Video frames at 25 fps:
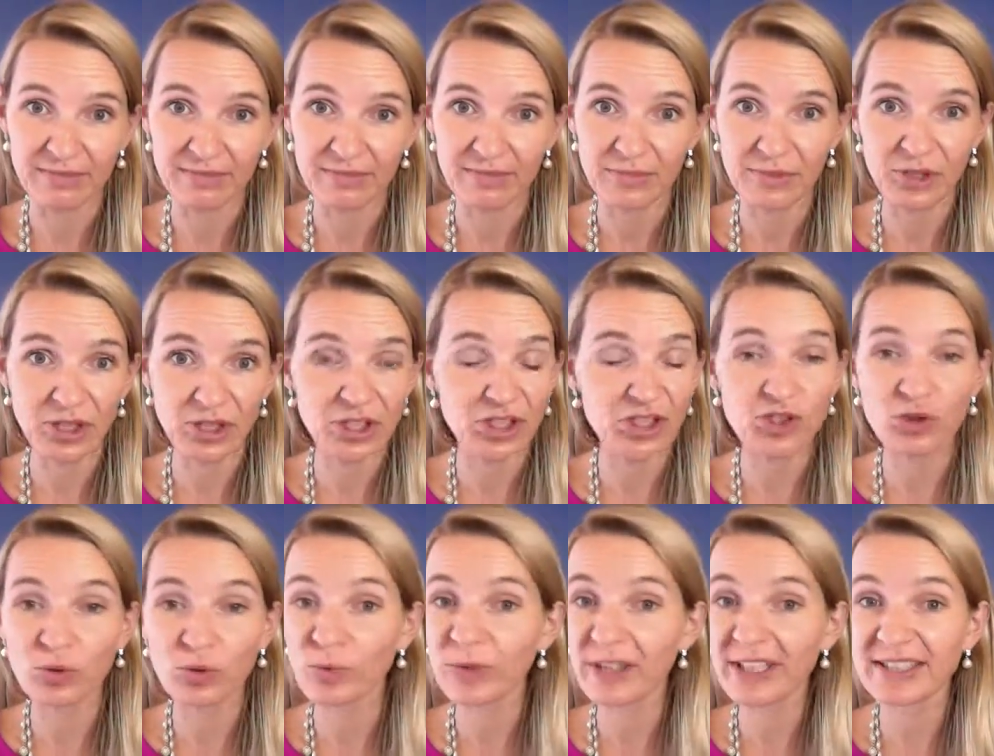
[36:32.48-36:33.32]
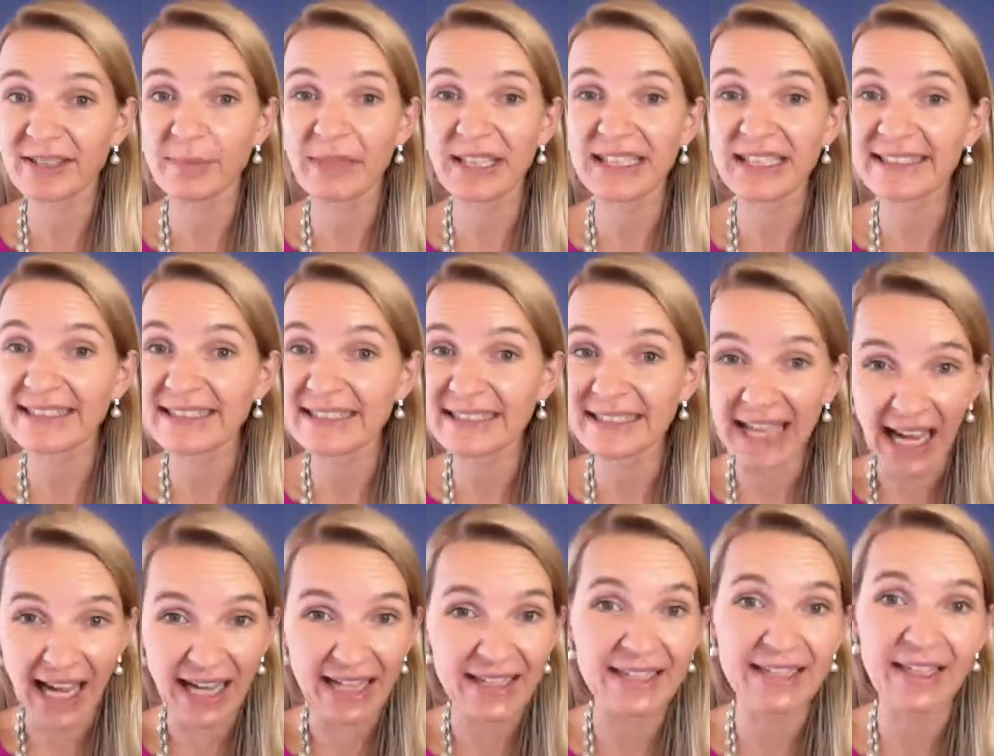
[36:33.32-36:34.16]
Just treat him
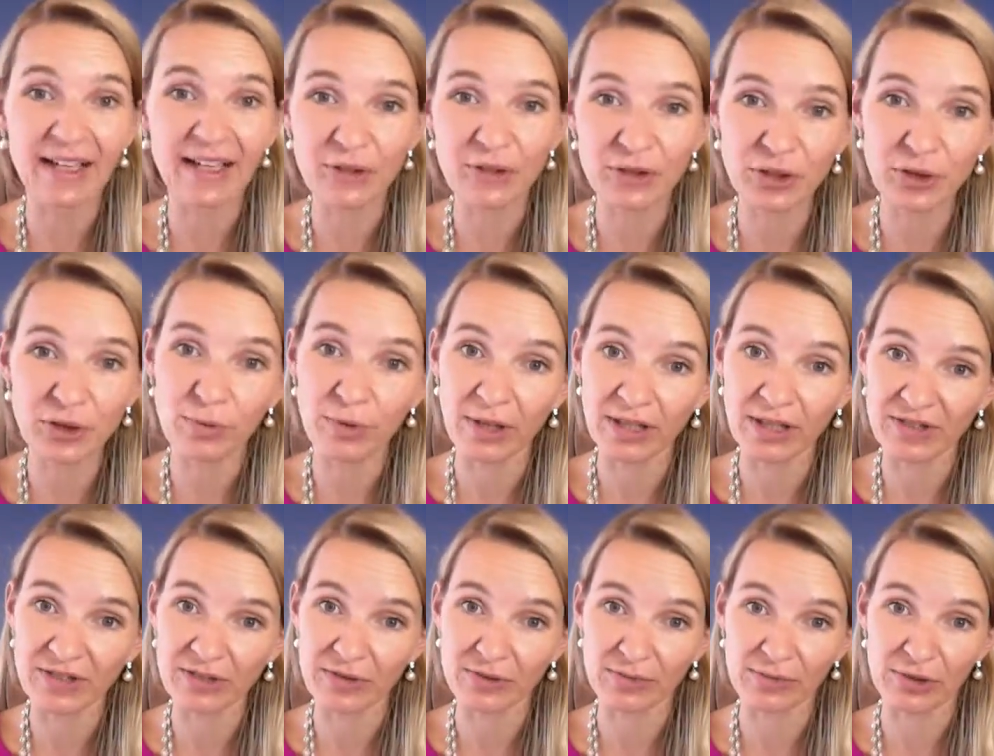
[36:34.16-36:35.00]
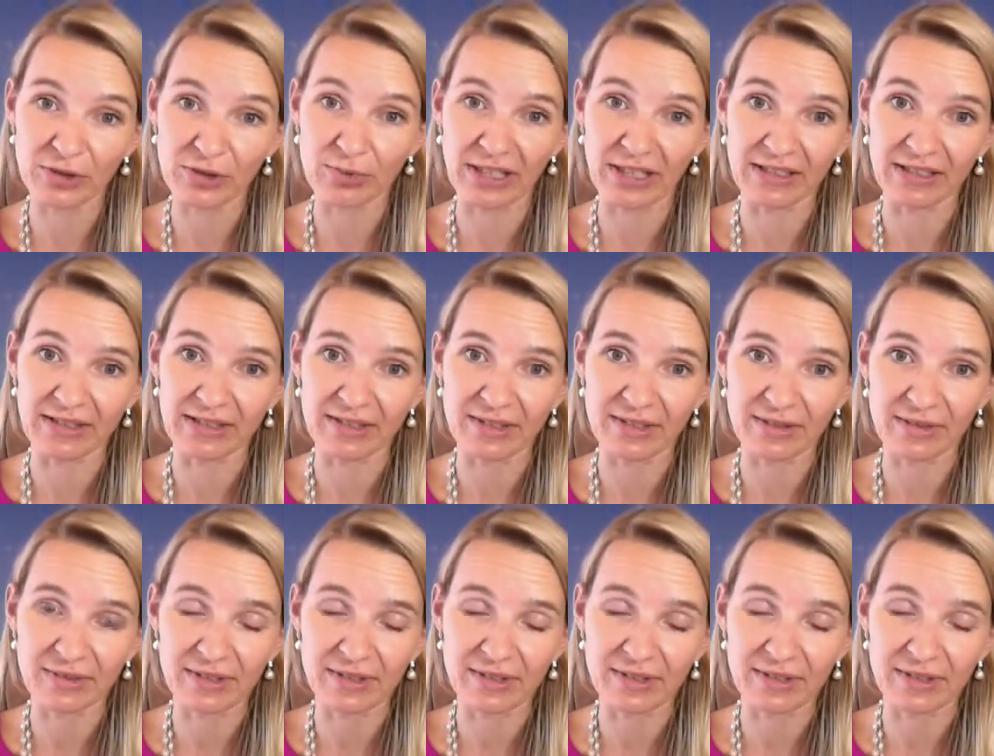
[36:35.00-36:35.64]
exactly how you want to treat it.